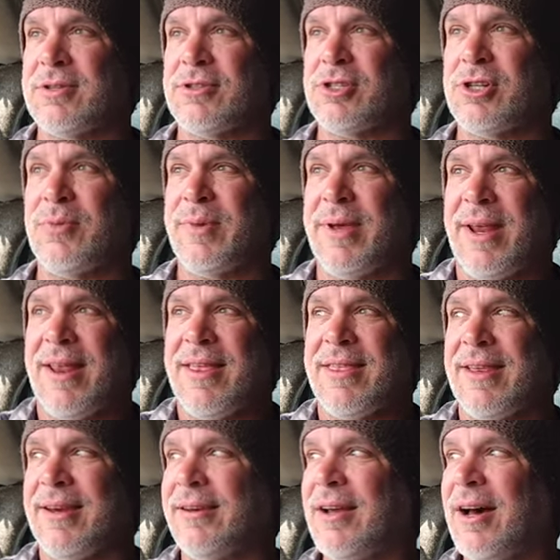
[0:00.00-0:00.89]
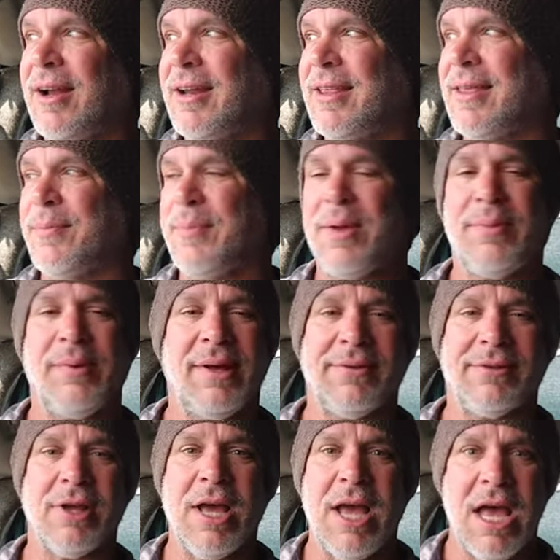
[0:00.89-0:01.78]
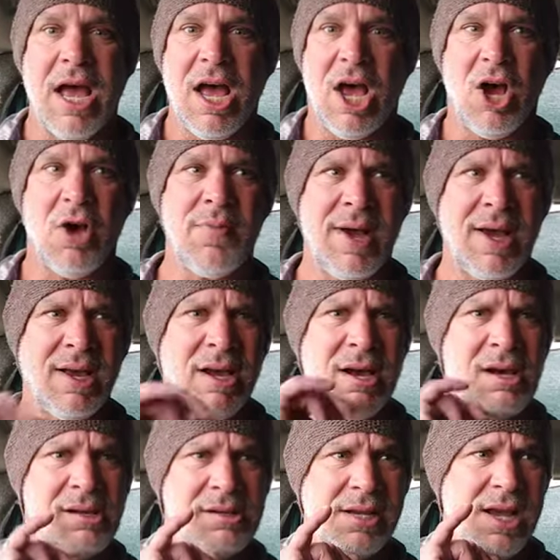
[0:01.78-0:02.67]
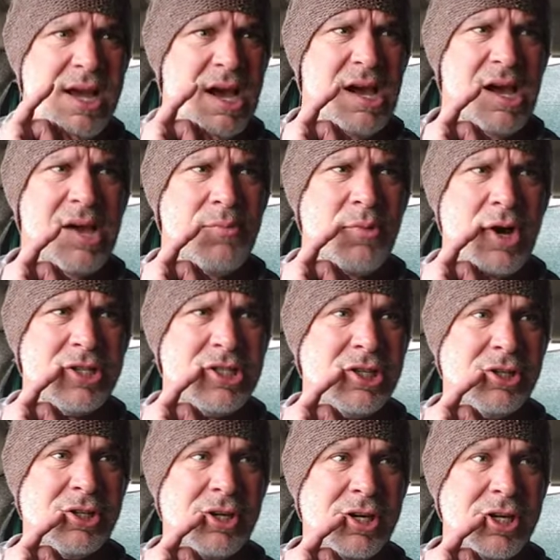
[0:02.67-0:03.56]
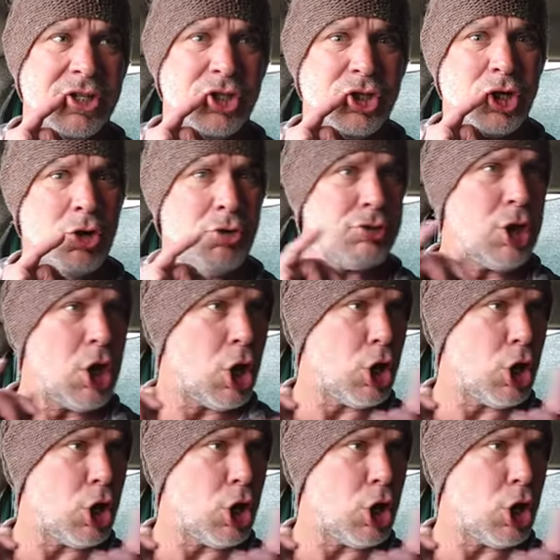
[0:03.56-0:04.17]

There shouldn't be anything naughty that people have to, oh my God, I'm watching cooking shows.